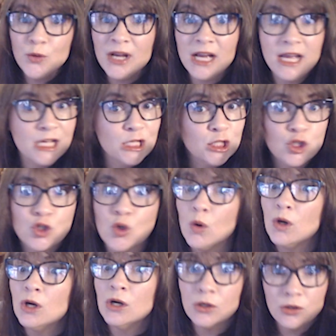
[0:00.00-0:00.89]
a
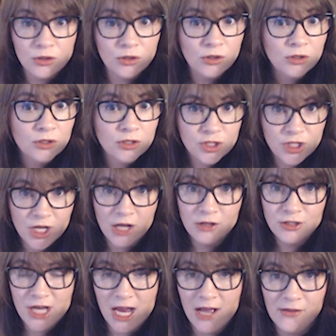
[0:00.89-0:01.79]
historical shell
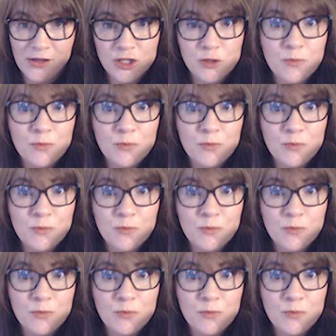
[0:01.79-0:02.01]
challenge,